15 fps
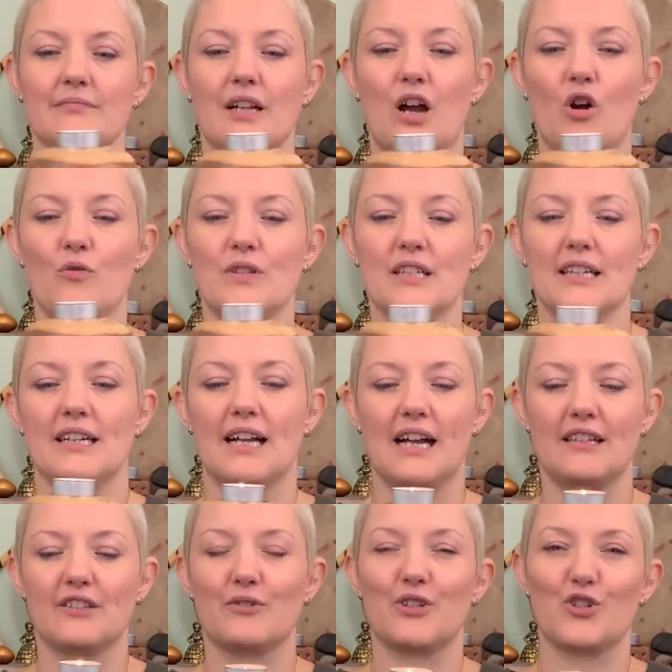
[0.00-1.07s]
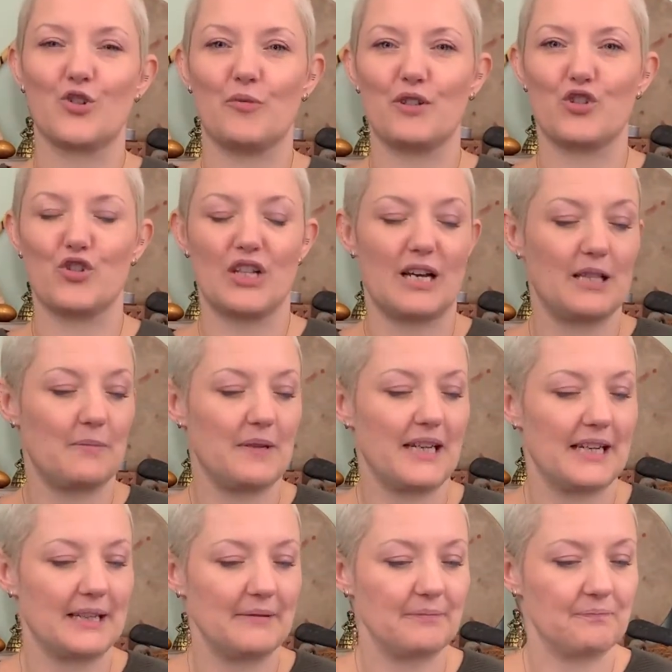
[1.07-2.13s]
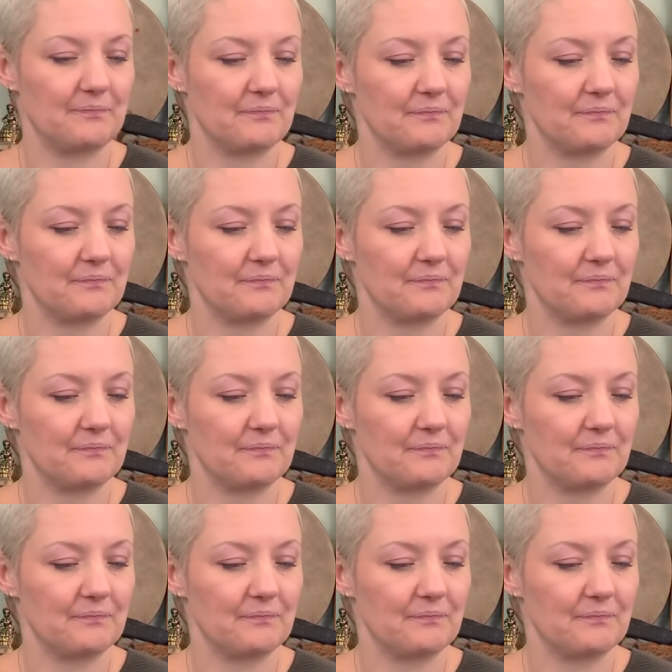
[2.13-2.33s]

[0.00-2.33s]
I always like a candle. You saw me do that at the beginning.